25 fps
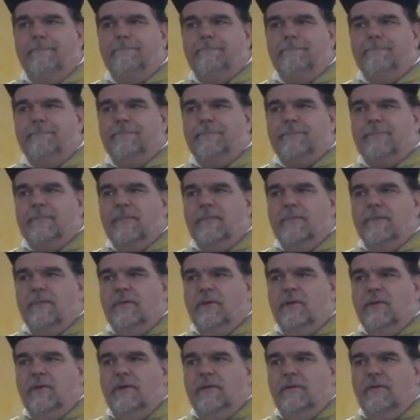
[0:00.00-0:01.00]

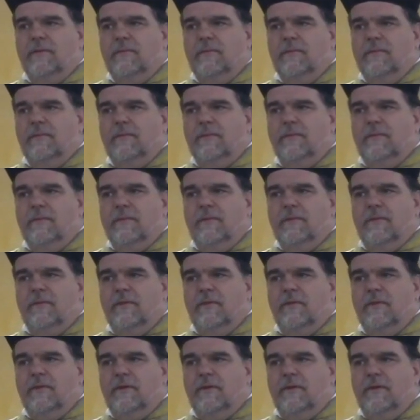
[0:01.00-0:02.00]

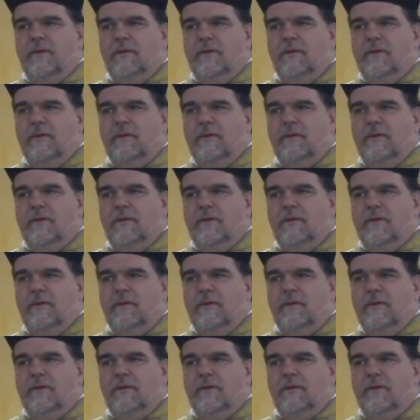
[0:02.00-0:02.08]
No one is speaking in this clip.